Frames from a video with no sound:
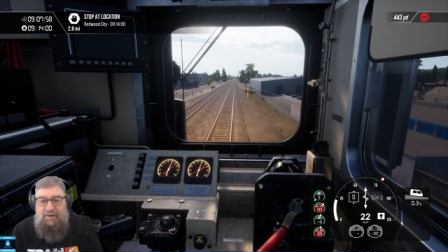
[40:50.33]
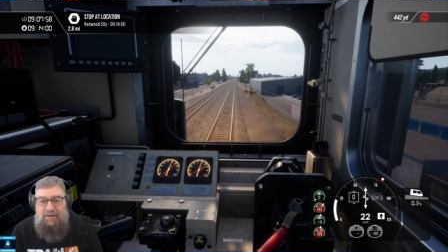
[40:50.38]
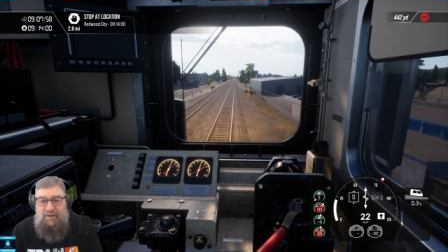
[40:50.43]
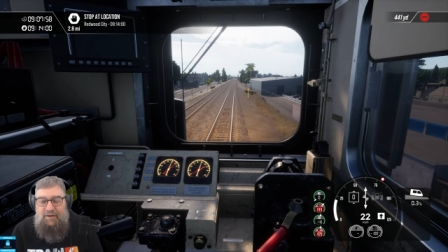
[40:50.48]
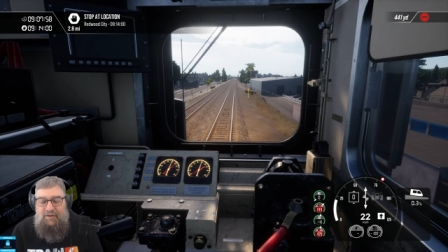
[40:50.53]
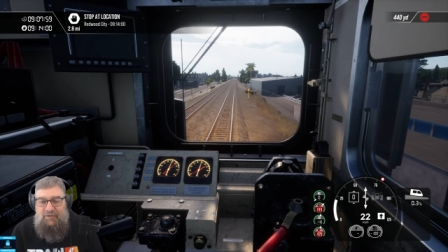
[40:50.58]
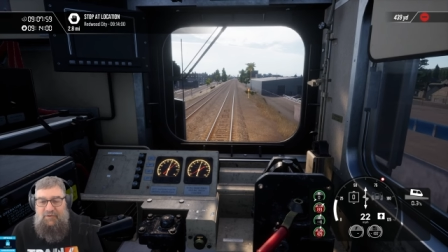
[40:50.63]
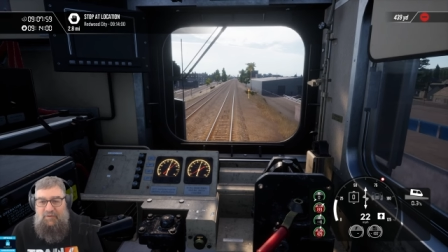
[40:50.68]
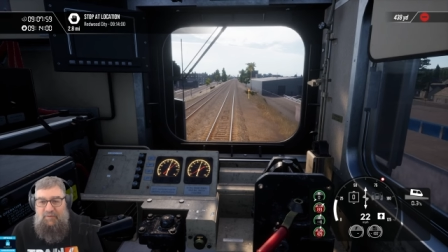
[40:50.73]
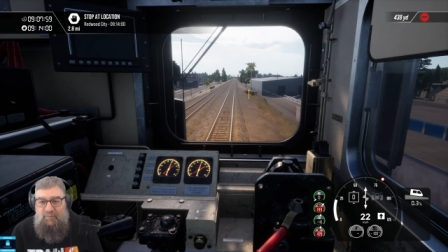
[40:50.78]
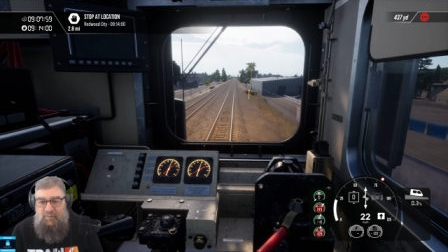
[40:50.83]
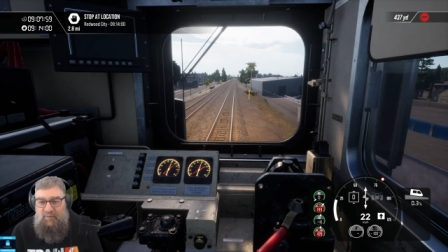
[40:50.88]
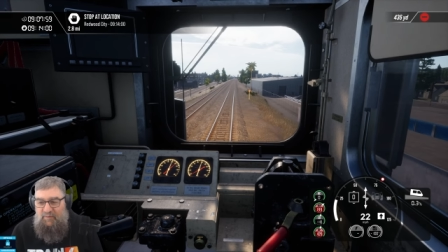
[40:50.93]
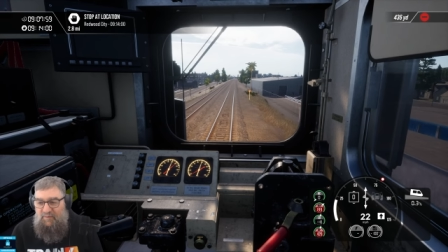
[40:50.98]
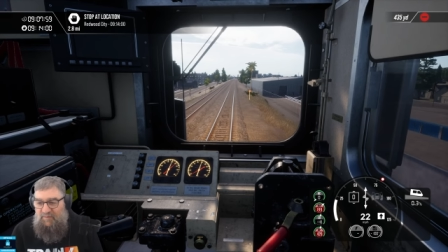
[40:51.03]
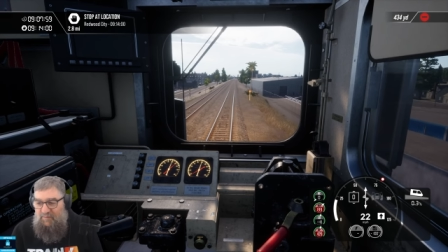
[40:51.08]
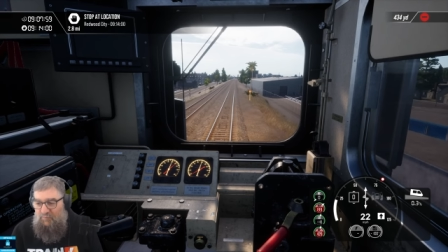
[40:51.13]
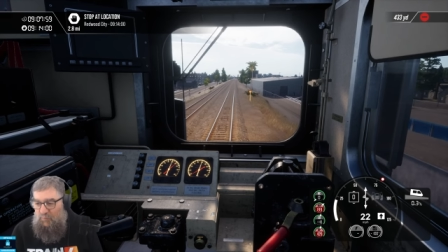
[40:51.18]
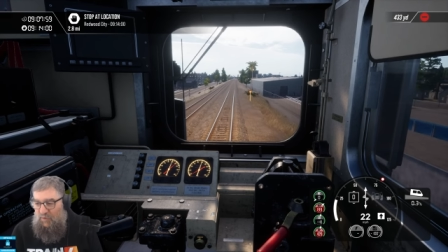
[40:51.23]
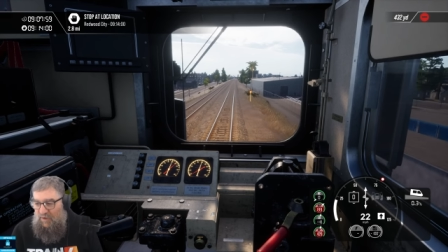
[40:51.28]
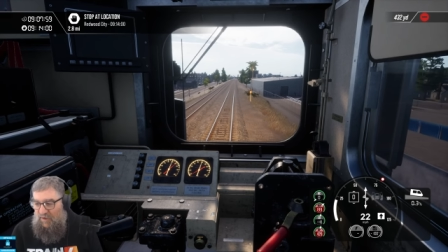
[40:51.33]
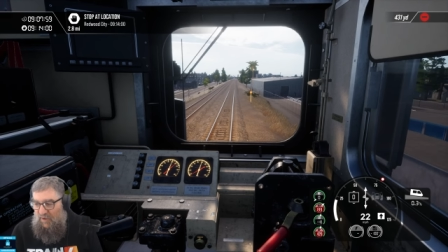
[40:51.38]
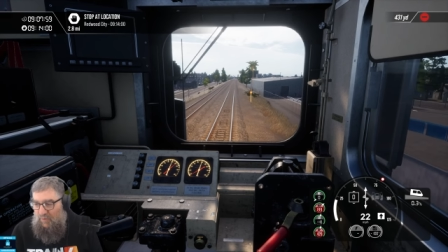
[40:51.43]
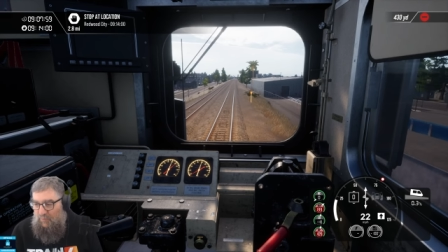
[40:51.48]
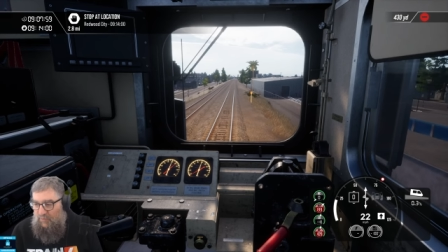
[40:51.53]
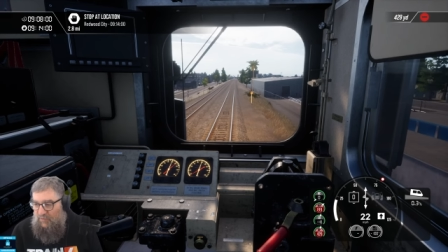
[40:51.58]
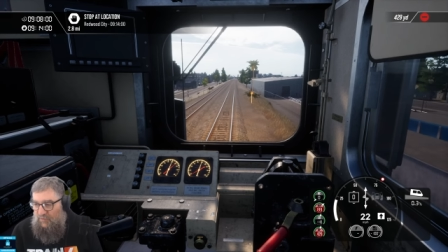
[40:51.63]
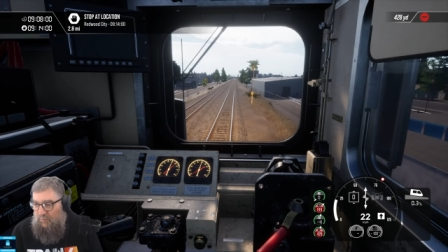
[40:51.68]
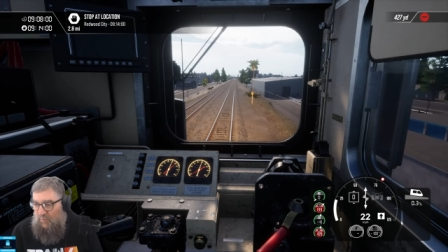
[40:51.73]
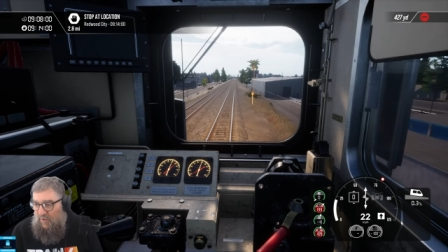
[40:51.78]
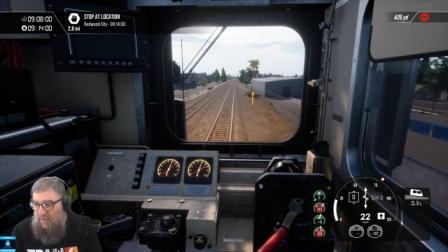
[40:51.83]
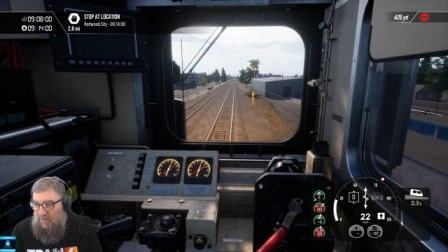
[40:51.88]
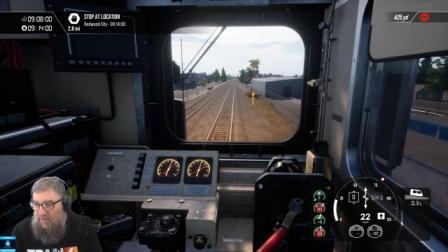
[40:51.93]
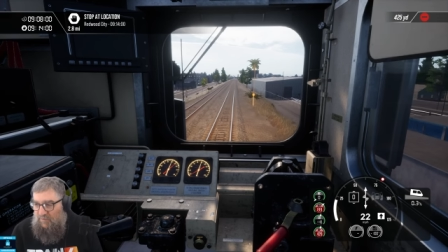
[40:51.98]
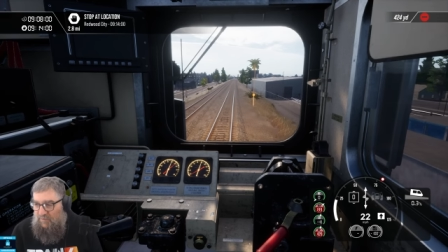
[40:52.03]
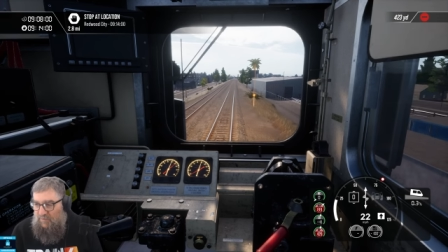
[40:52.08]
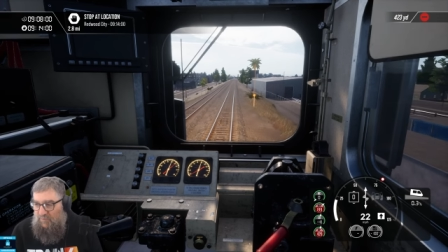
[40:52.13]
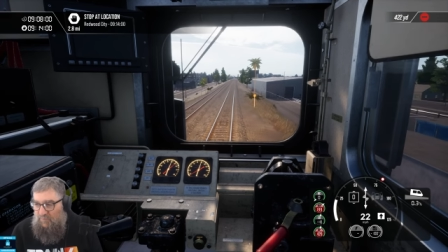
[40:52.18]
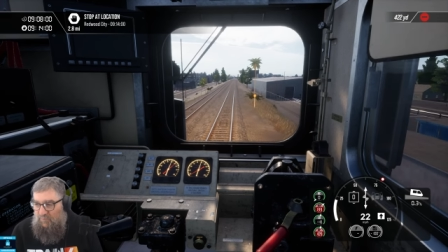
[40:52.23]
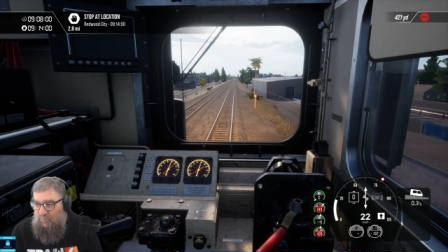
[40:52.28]
Yeah, so I think being able to make
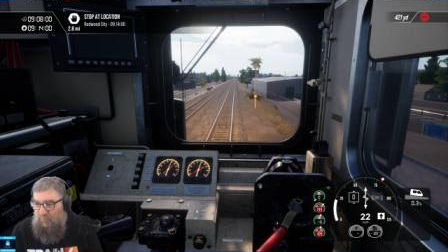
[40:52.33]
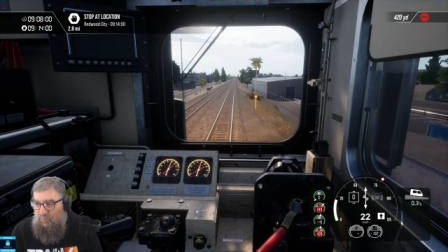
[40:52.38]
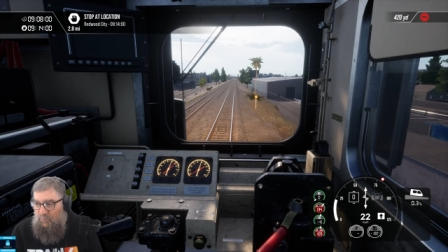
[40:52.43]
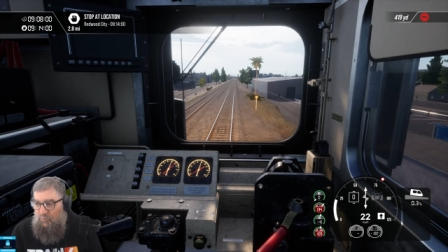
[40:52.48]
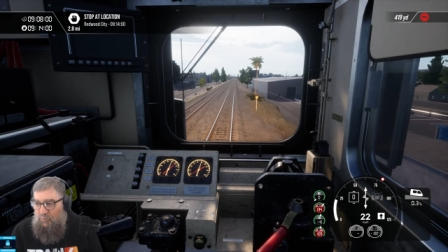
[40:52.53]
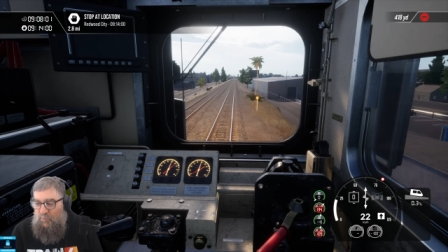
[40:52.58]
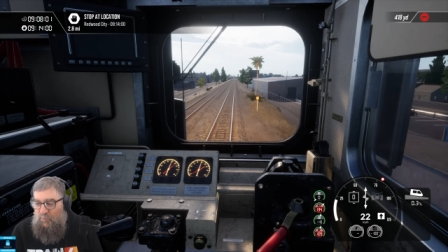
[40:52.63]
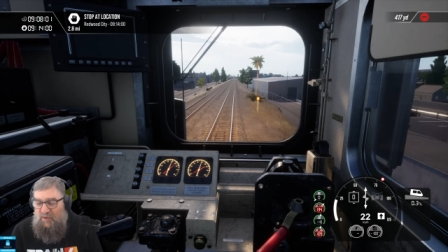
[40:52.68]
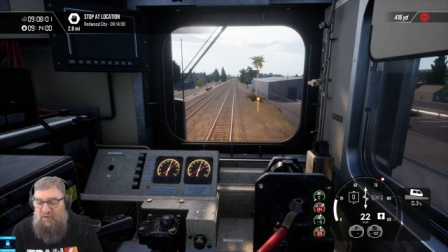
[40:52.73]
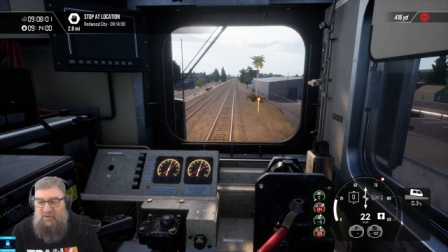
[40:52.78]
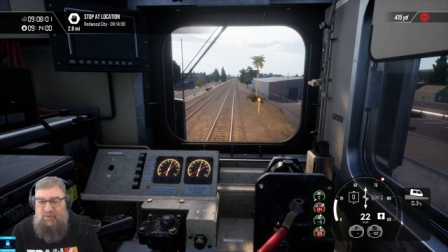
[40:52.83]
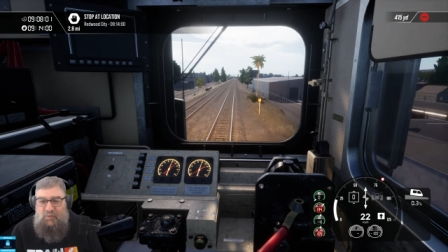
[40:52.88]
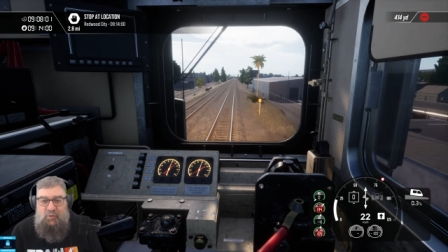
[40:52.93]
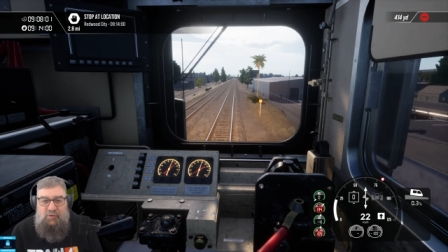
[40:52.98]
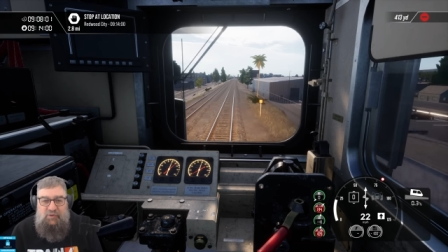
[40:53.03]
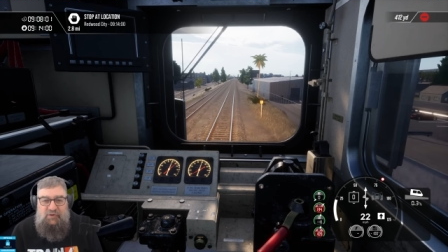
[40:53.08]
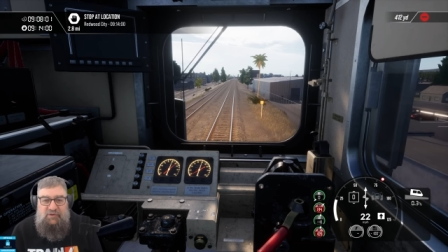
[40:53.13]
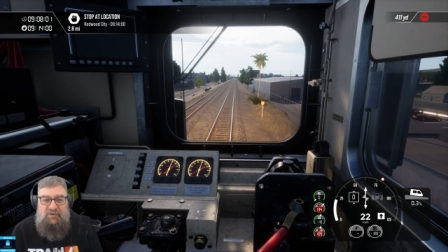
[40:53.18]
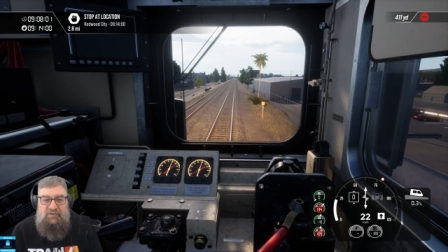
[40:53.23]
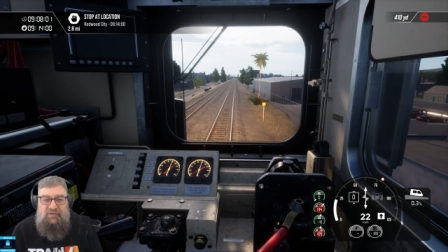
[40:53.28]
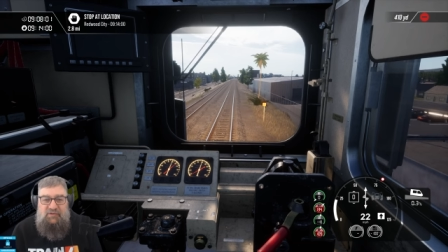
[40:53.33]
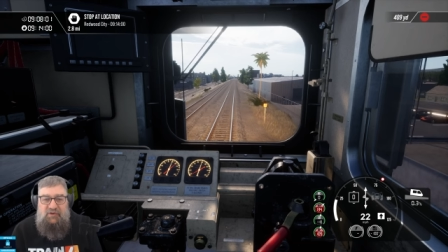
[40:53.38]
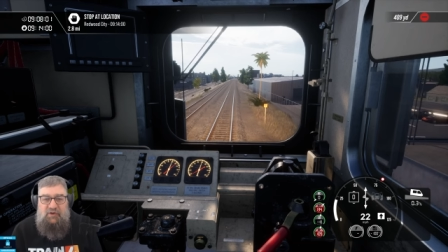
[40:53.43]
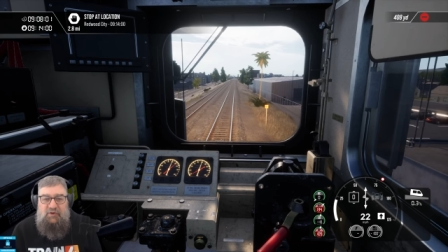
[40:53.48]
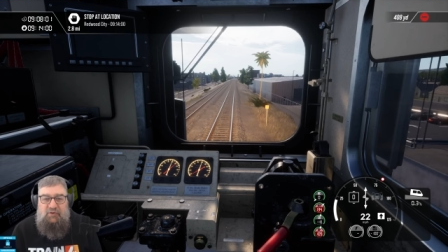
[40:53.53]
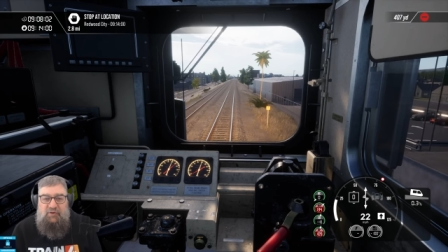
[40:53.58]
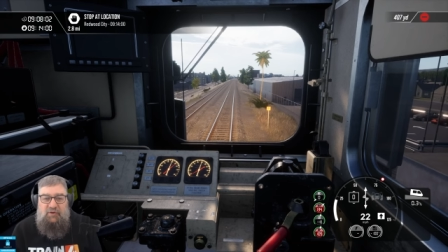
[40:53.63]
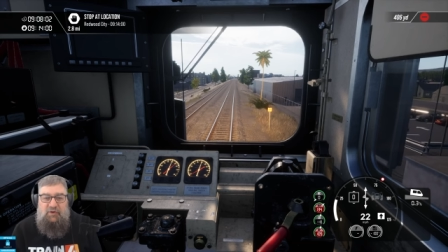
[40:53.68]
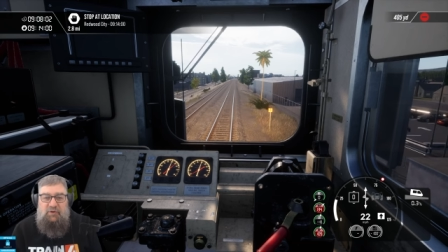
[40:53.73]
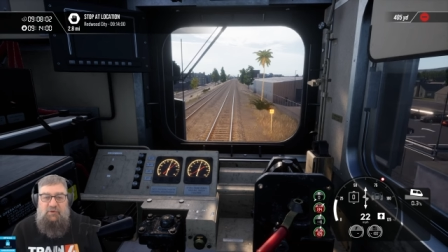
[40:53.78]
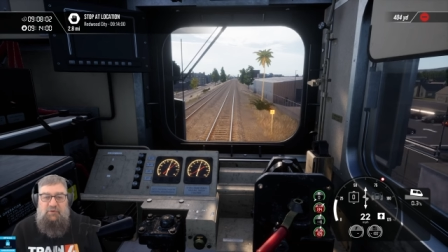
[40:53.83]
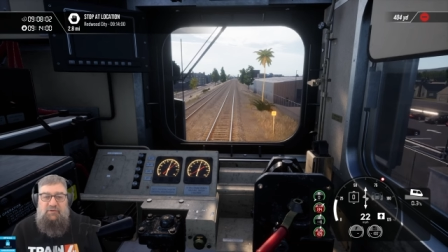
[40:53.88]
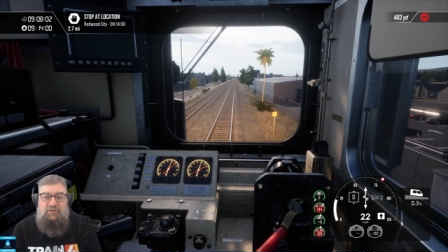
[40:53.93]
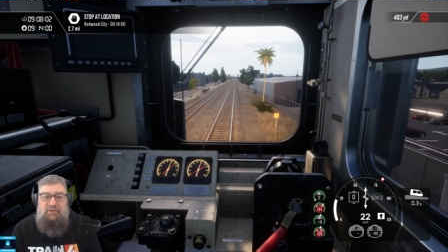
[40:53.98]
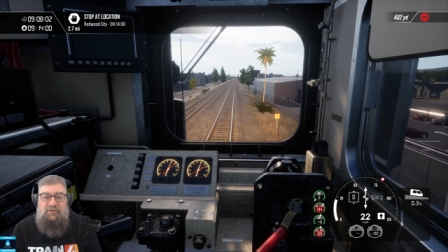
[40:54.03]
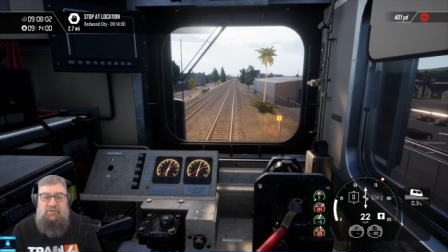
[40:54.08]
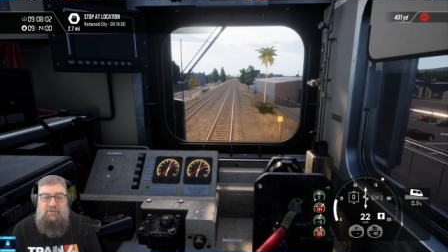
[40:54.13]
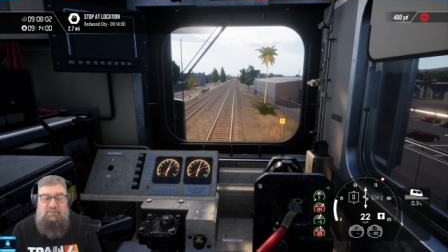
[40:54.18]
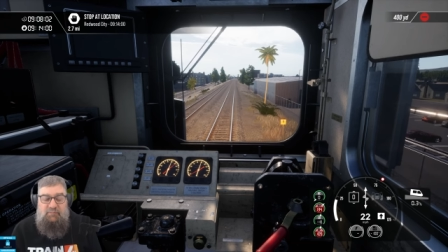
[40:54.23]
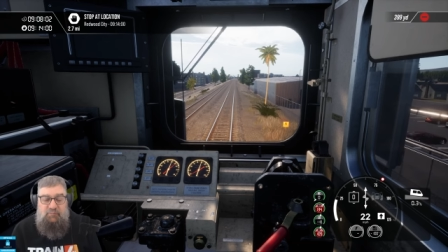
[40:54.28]
better quality
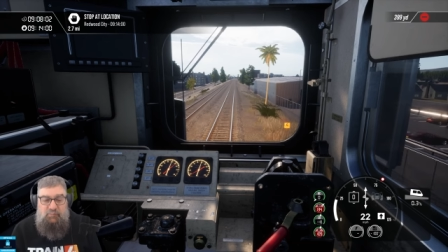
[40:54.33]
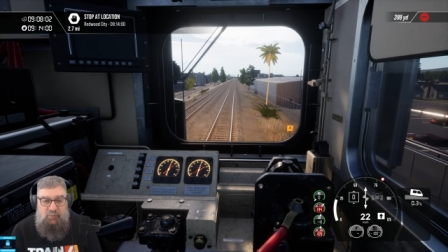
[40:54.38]
scenarios,